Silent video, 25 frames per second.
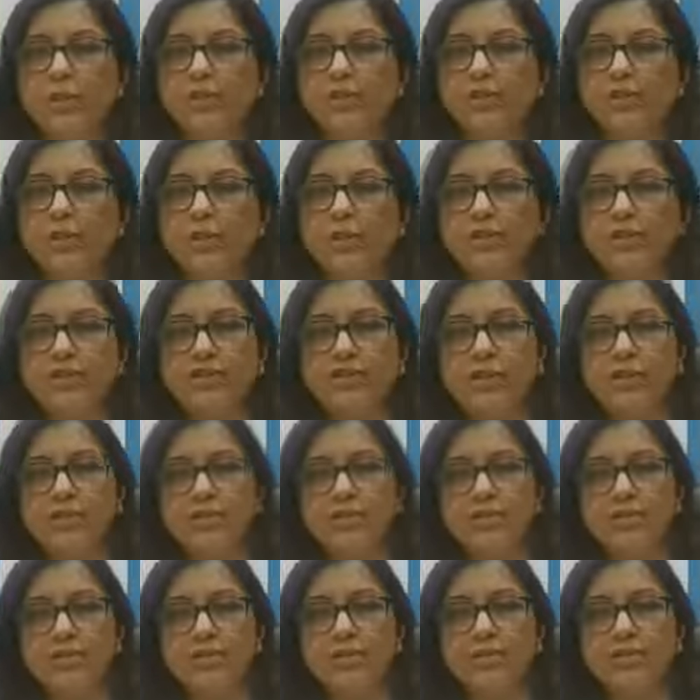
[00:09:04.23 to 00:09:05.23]
against
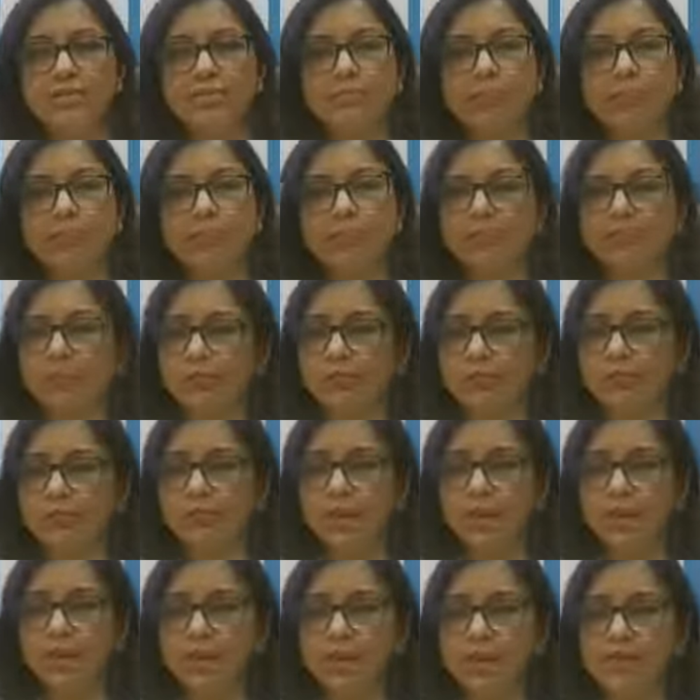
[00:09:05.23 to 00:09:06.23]
house dust mite will
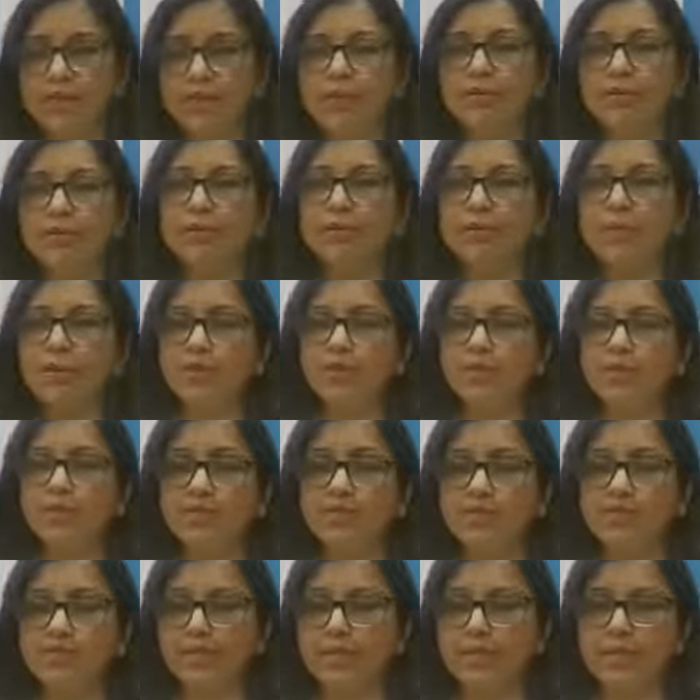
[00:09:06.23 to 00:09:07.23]
be
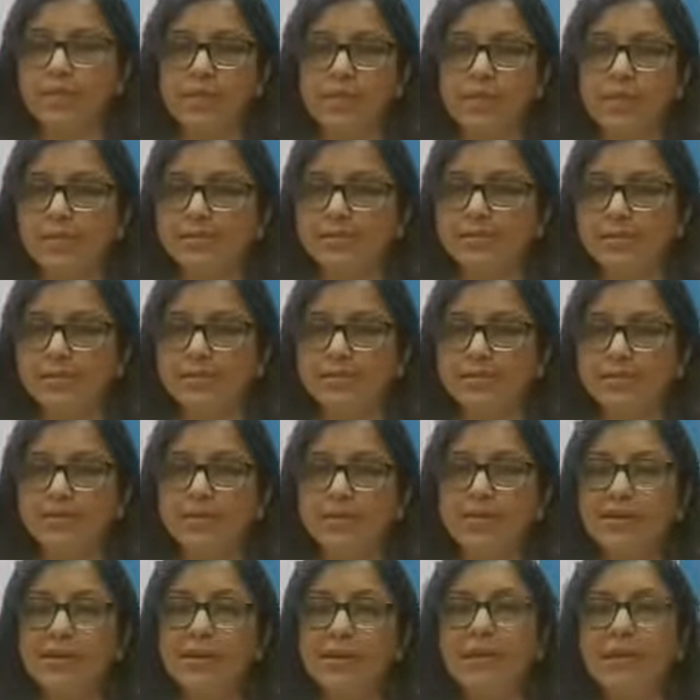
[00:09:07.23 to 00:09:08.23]
positive in the blood test.
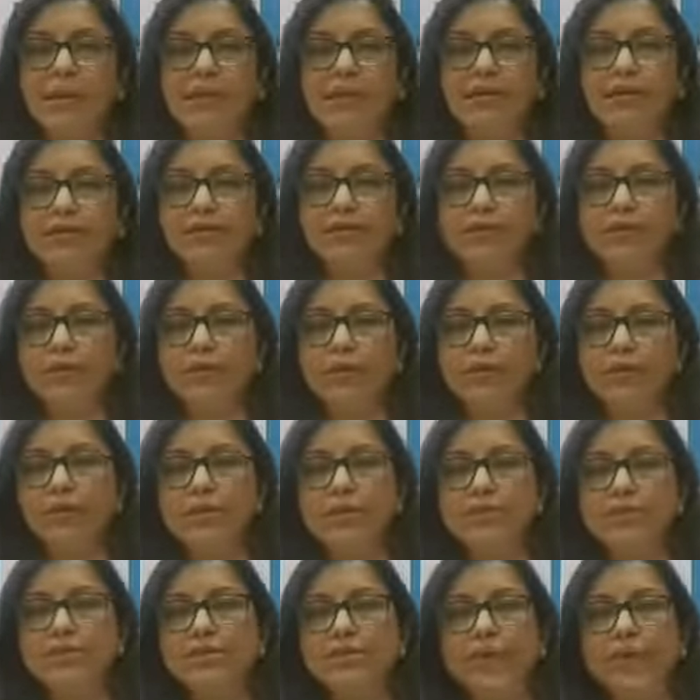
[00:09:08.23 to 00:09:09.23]
And if we do
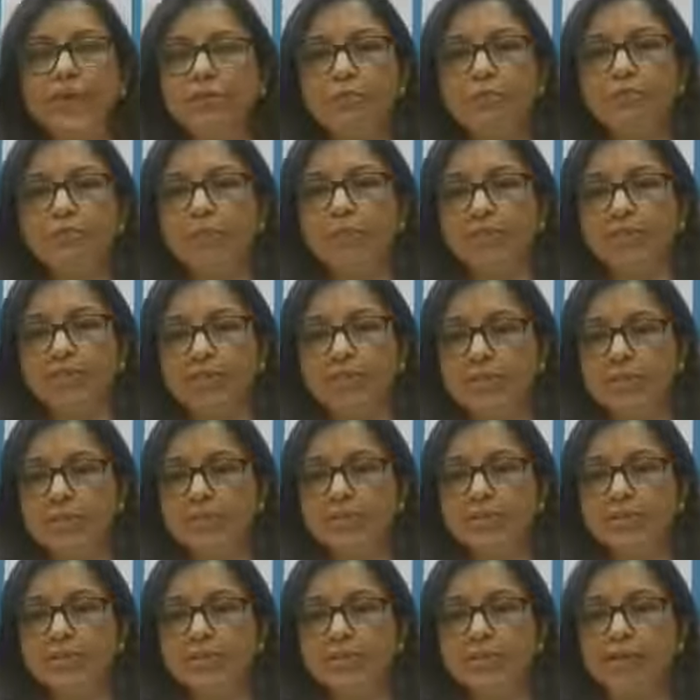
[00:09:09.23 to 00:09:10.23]
a skin prick
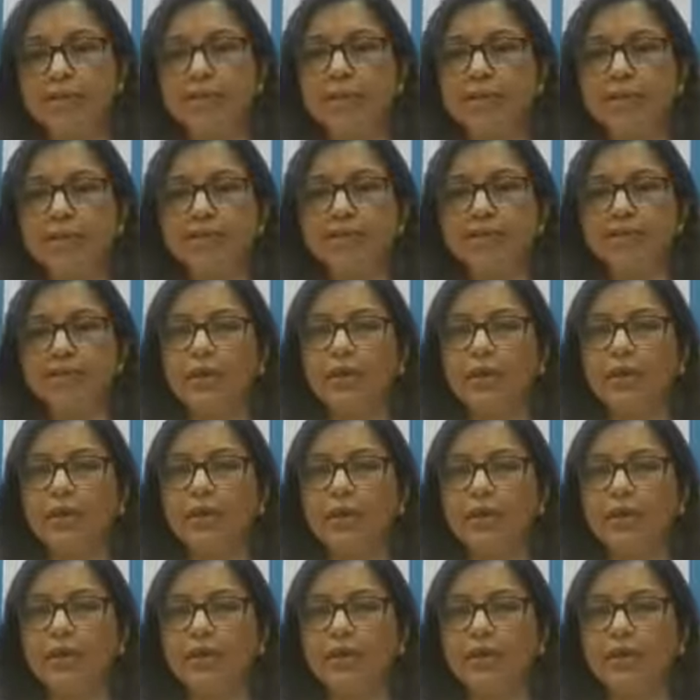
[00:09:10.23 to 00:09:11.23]
test and we
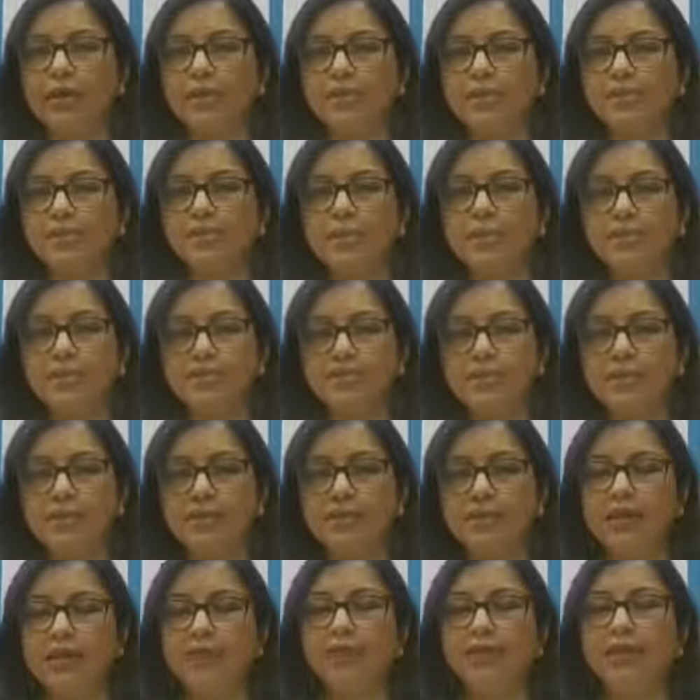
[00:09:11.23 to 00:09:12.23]
test
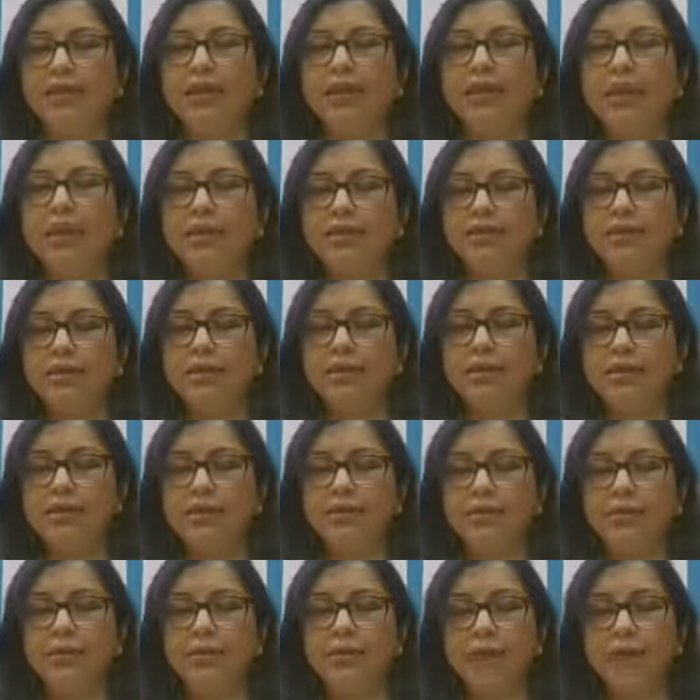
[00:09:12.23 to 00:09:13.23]
it, then we'll get a
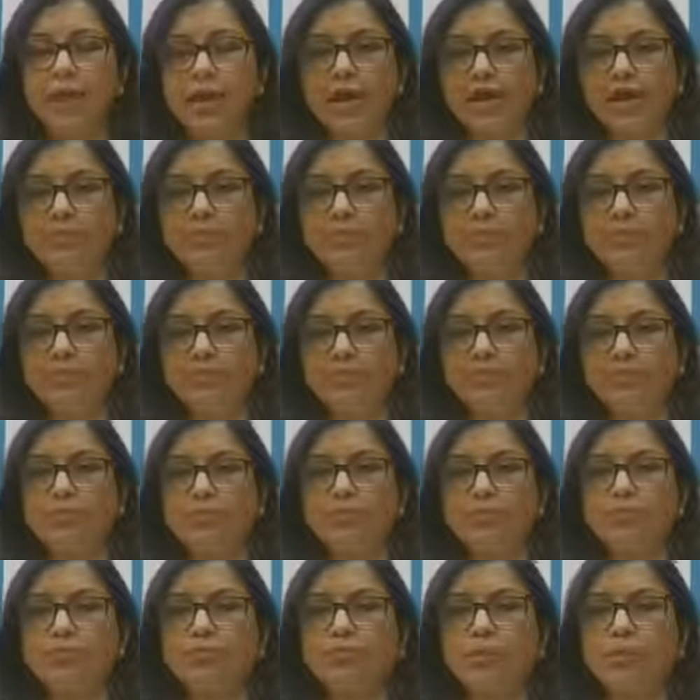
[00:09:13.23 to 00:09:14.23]
reaction
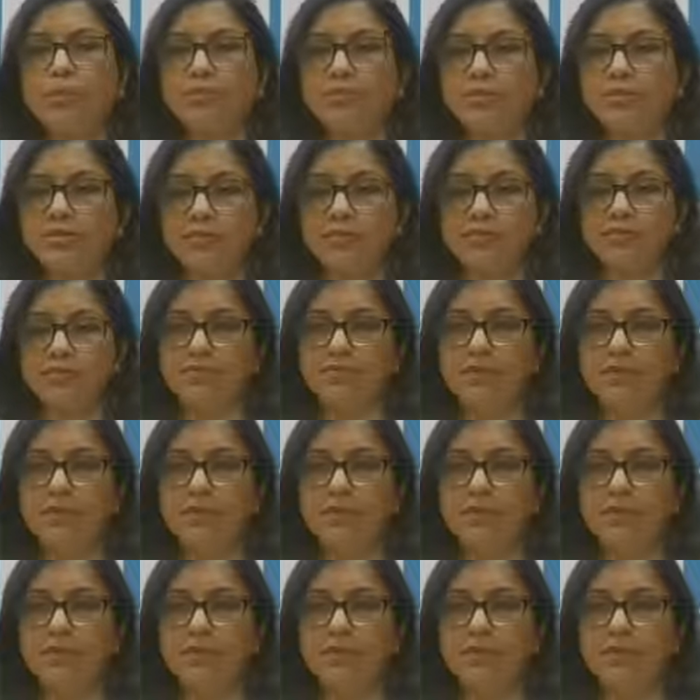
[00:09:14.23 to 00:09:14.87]
which is positive